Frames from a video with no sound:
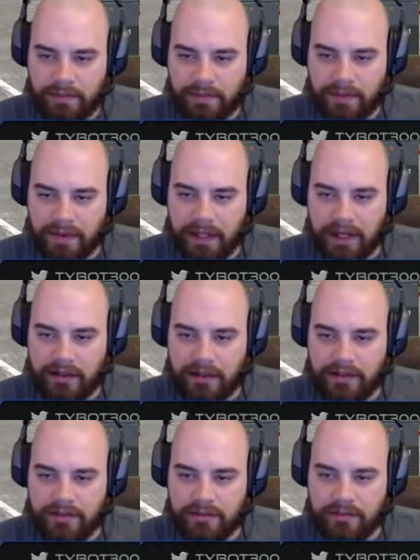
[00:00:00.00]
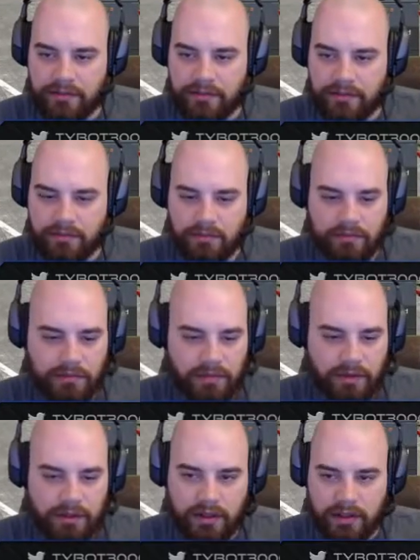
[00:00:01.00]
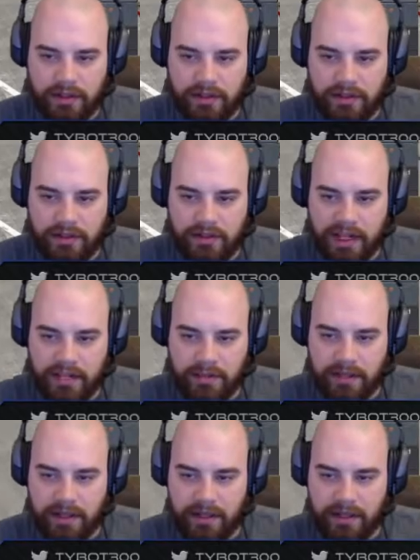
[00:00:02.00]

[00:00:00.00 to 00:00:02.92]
That at least... Let's snap that.